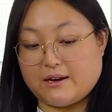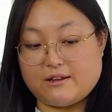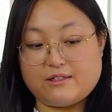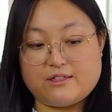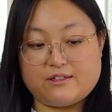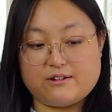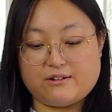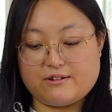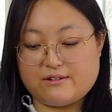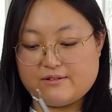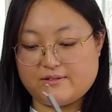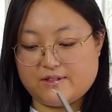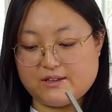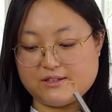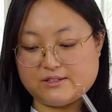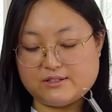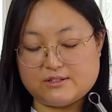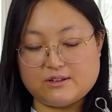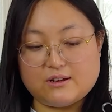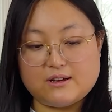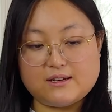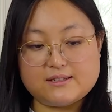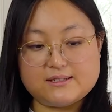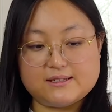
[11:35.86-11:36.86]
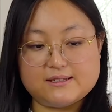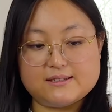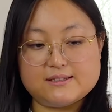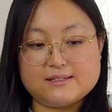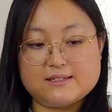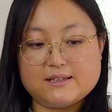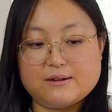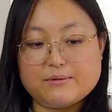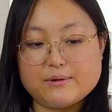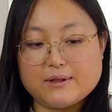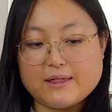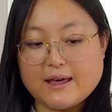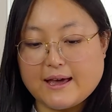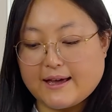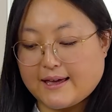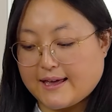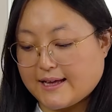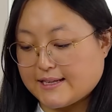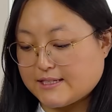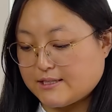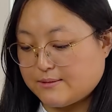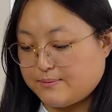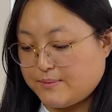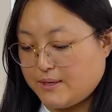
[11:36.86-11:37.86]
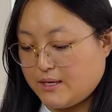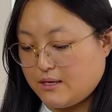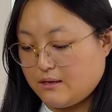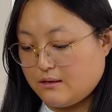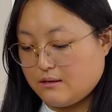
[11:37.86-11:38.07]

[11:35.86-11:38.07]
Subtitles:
1/3 of the sauce and see where that gets me.